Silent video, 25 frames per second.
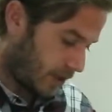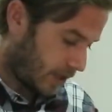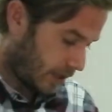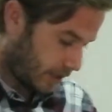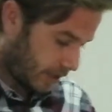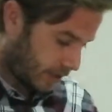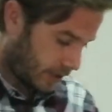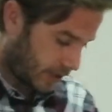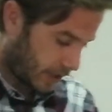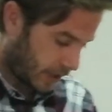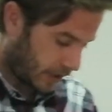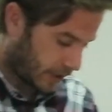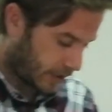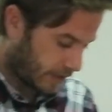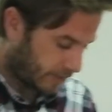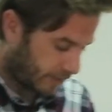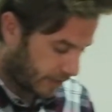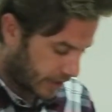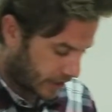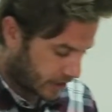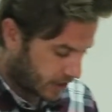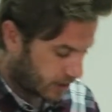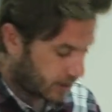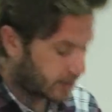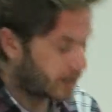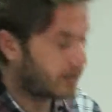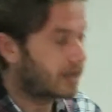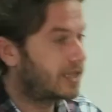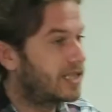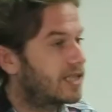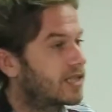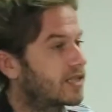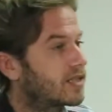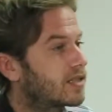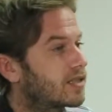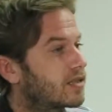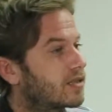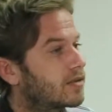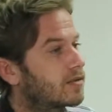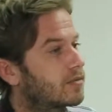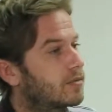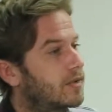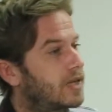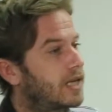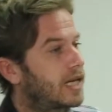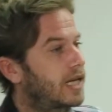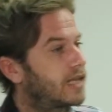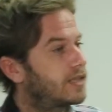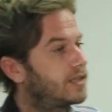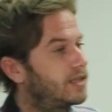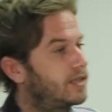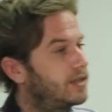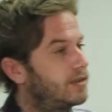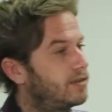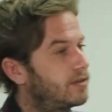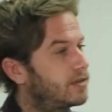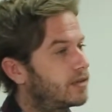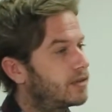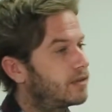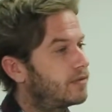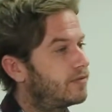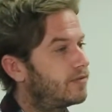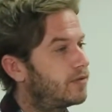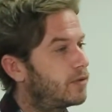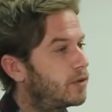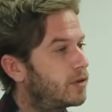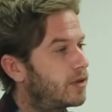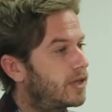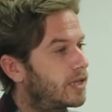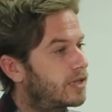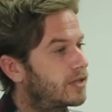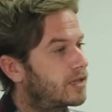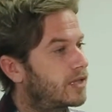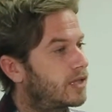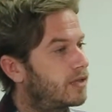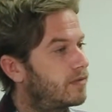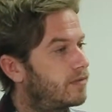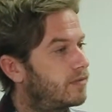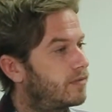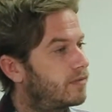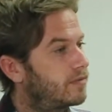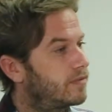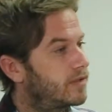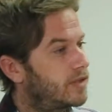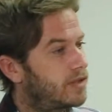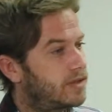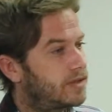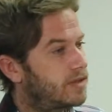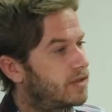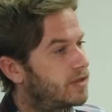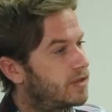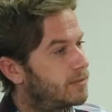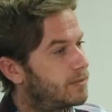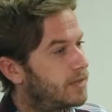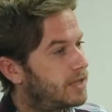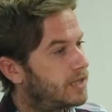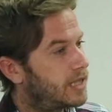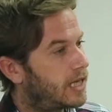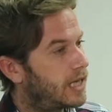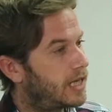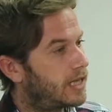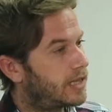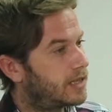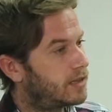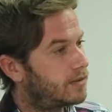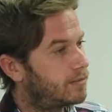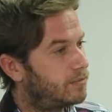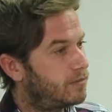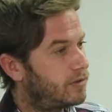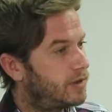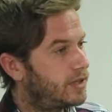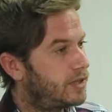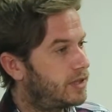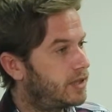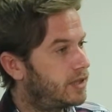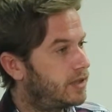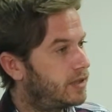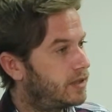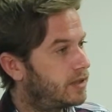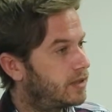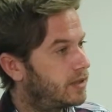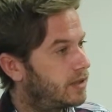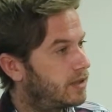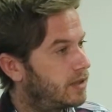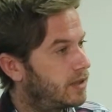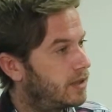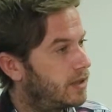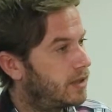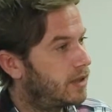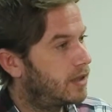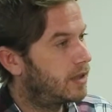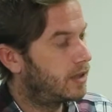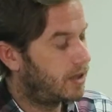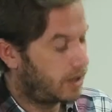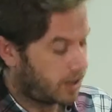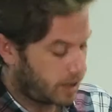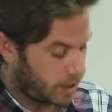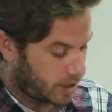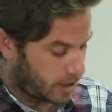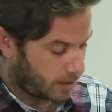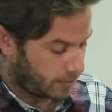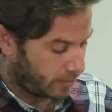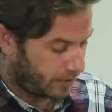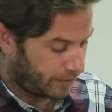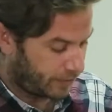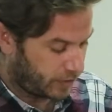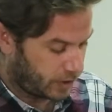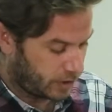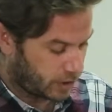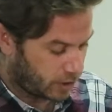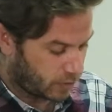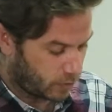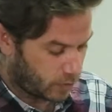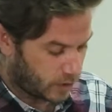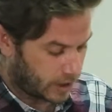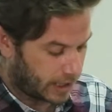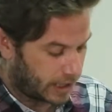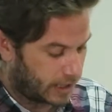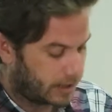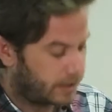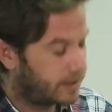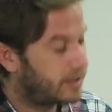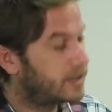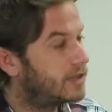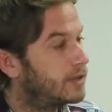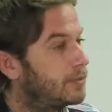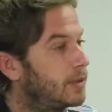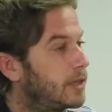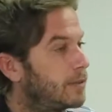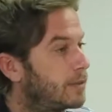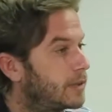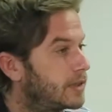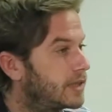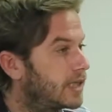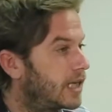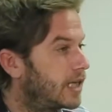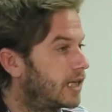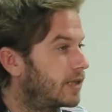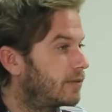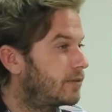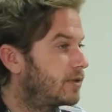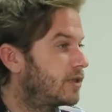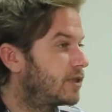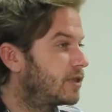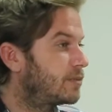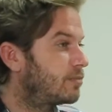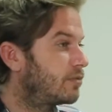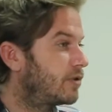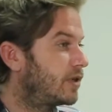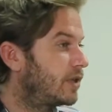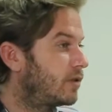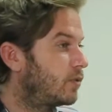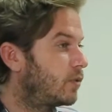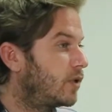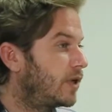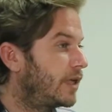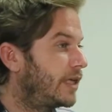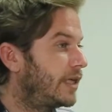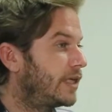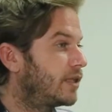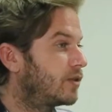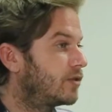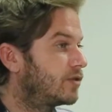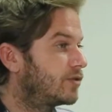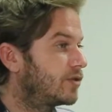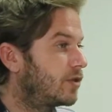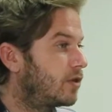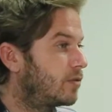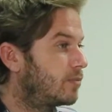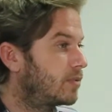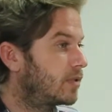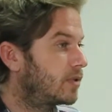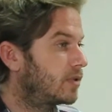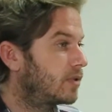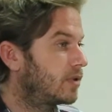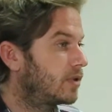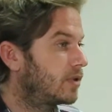like getting effects like this without actually using a foil itself. It's just a metallic printed. If you don't want anything to be metallic, we just print a white ink on top.